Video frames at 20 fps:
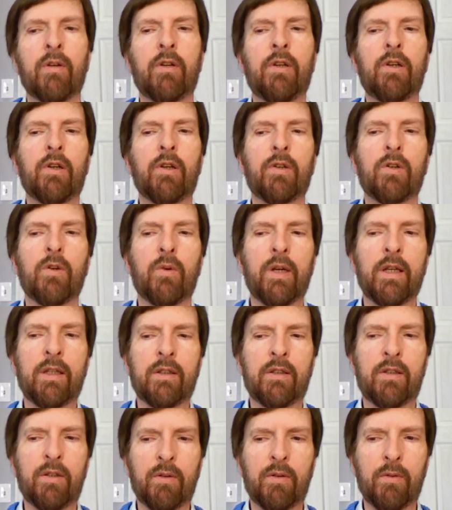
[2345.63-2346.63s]
You're going
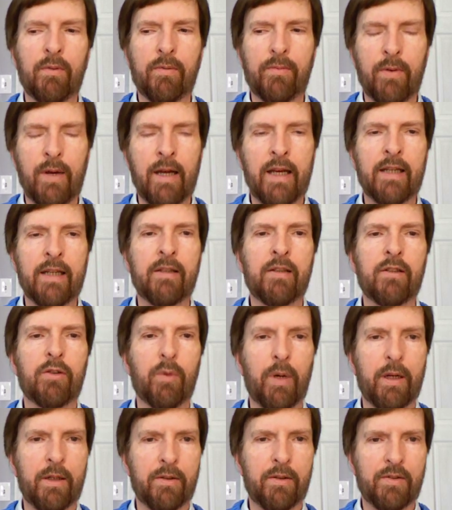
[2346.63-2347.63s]
to find
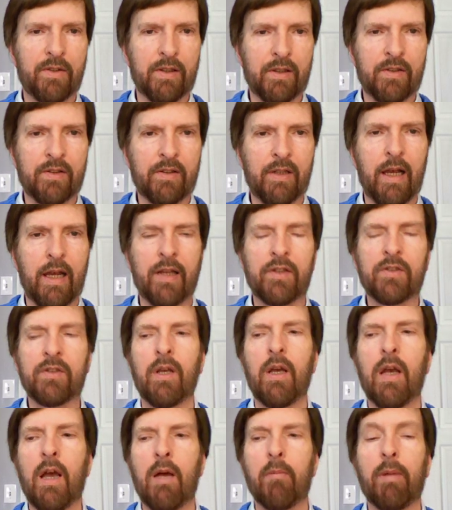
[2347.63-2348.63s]
greater success
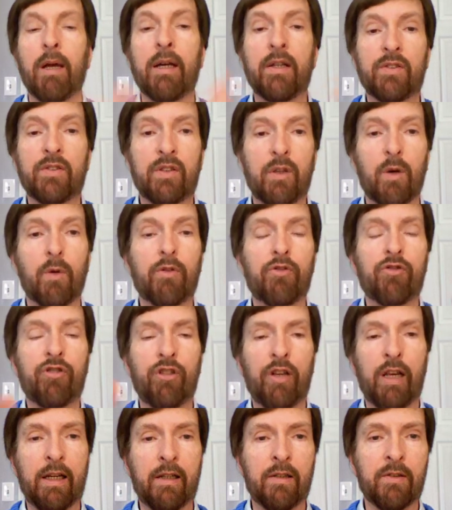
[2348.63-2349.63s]
by
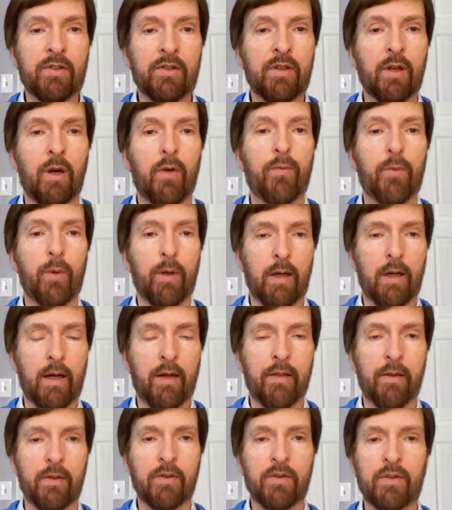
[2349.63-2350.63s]
associating yourself with
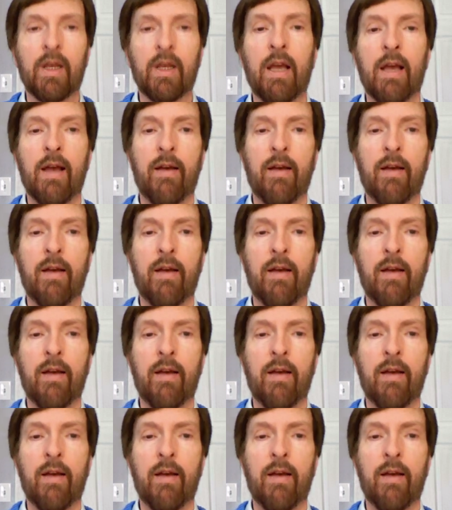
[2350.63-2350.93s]
others.